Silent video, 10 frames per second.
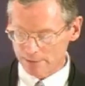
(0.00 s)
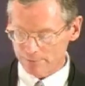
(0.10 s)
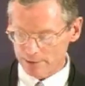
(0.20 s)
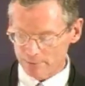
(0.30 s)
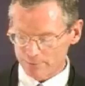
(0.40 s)

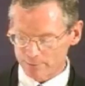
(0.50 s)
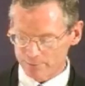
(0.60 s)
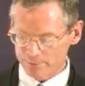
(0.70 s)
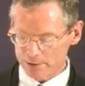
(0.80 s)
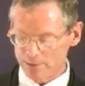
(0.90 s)
fell from
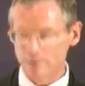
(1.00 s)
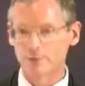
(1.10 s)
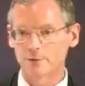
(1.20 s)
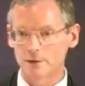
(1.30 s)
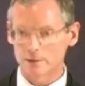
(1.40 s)

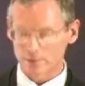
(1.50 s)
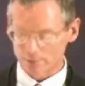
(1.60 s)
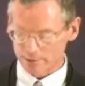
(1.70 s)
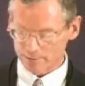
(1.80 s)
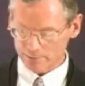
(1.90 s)
52% to
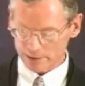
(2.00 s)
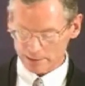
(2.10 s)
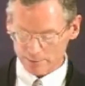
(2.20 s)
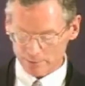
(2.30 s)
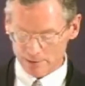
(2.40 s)

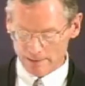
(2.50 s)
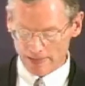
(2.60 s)
36,